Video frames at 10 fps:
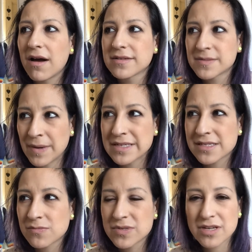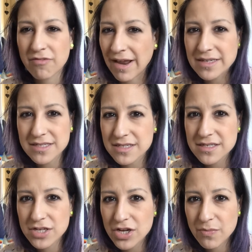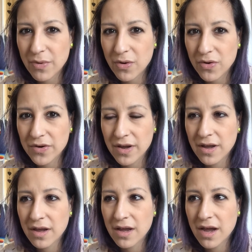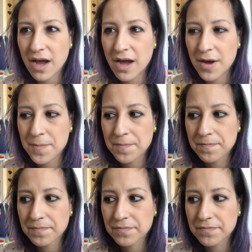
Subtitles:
Sebastian was horrendous as a newborn. And